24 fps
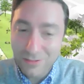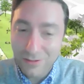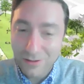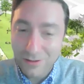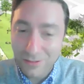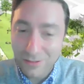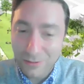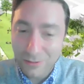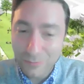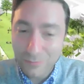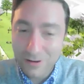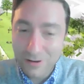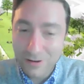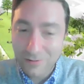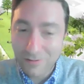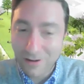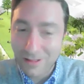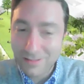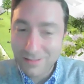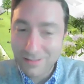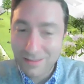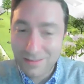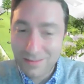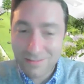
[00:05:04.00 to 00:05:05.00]
the, the reader
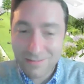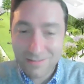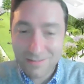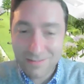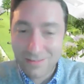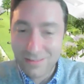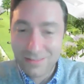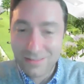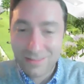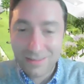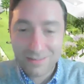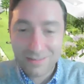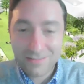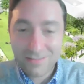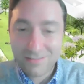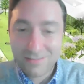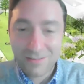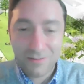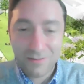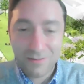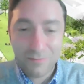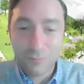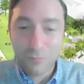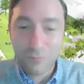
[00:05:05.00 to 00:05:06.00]
on this,
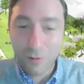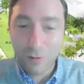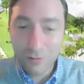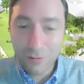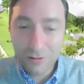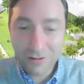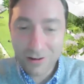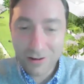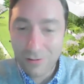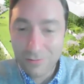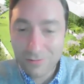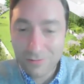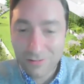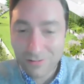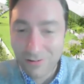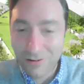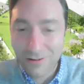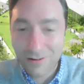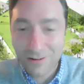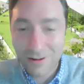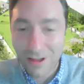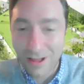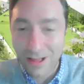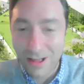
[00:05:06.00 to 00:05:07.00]
this roller
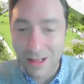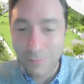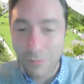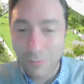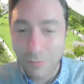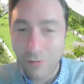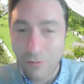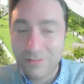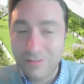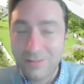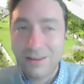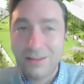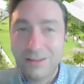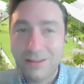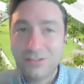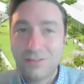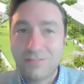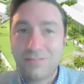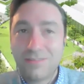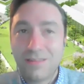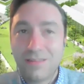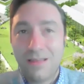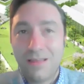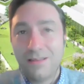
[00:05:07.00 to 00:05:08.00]
coaster, um, or did it
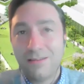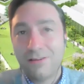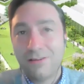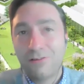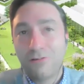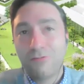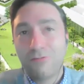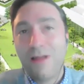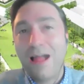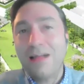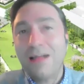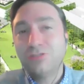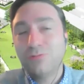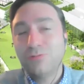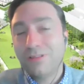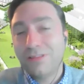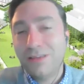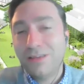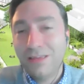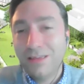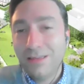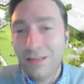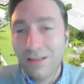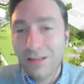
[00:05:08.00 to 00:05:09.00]
just
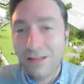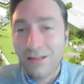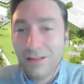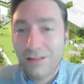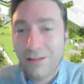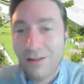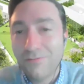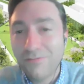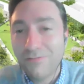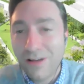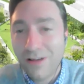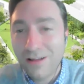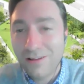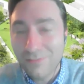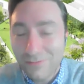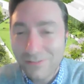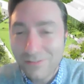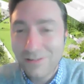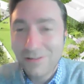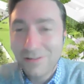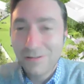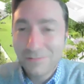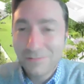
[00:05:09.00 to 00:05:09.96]
gradually uh, evolve?